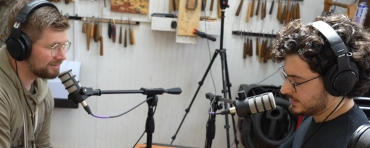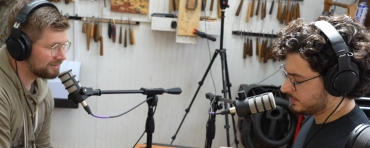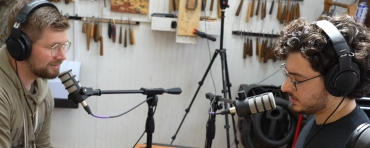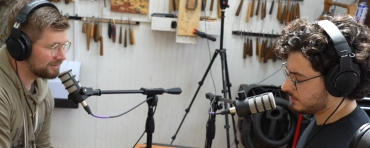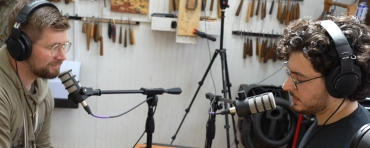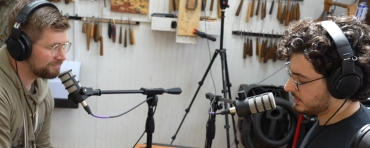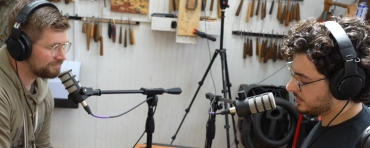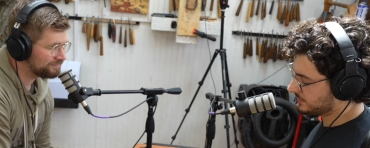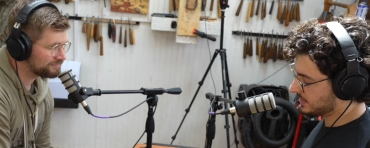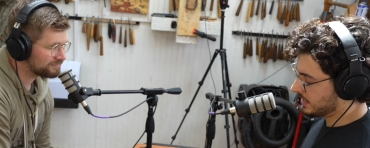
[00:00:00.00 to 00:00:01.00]
Speaker 1: there was a period
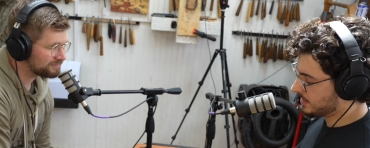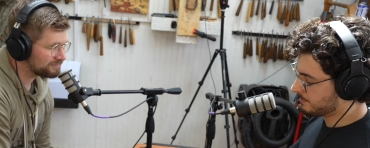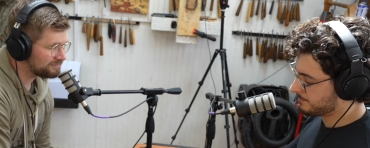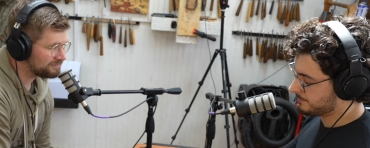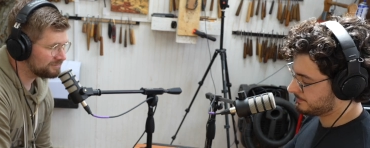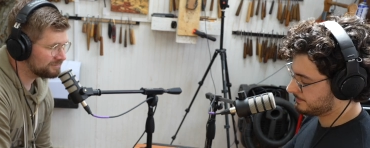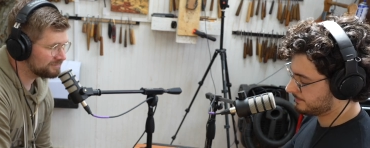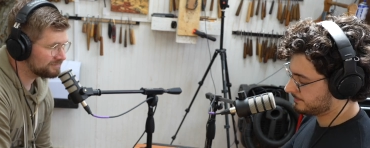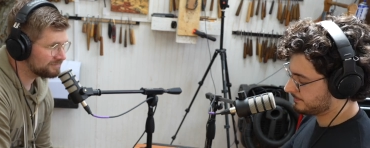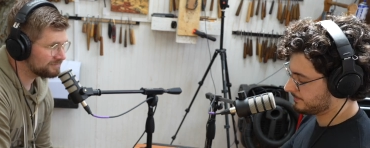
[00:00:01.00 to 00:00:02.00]
of time,
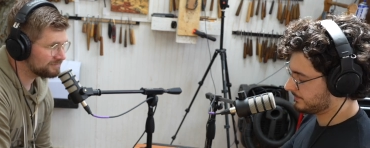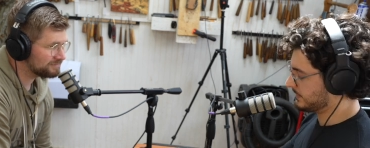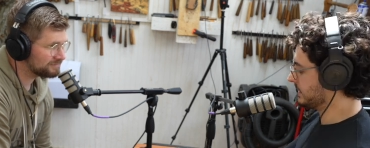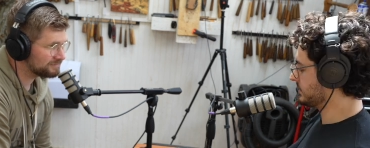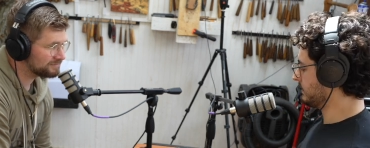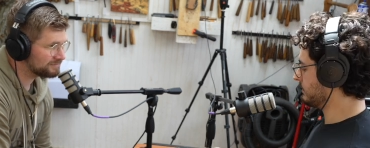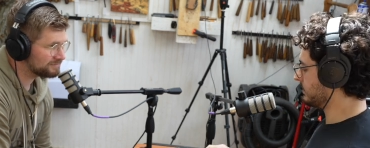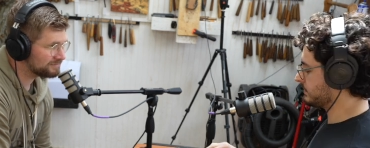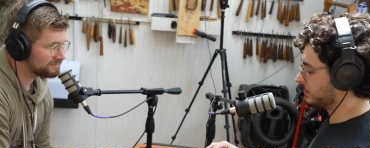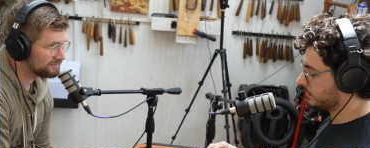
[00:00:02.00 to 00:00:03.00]
actually
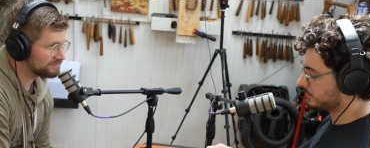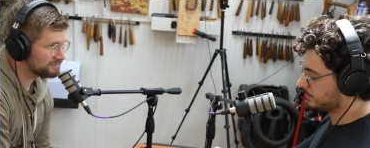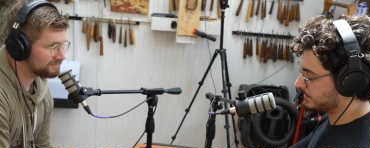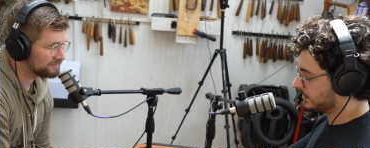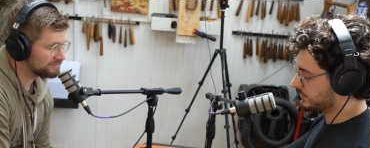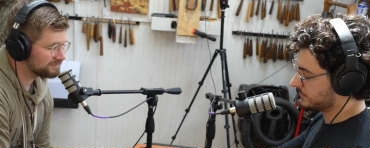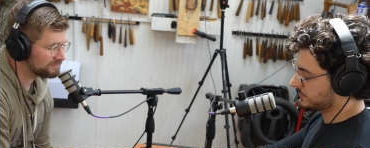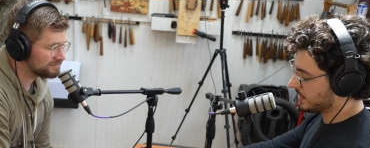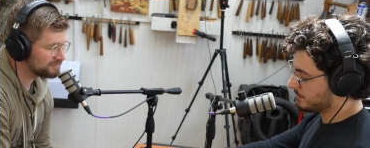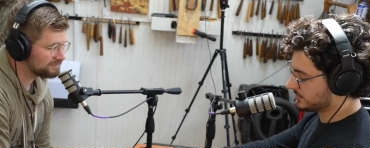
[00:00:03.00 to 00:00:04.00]
multiple periods of
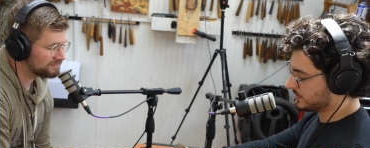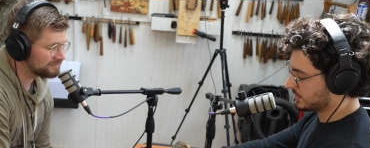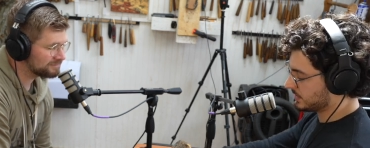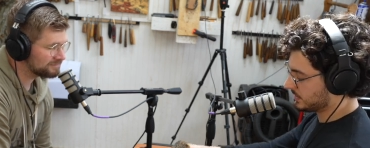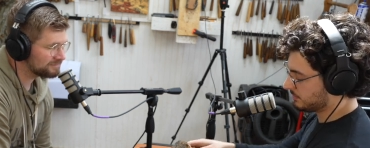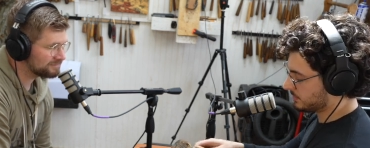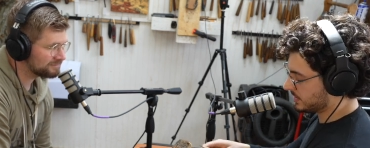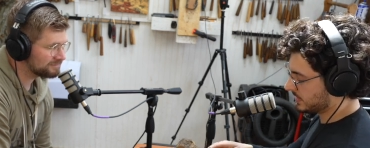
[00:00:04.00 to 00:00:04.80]
time as a kid, where I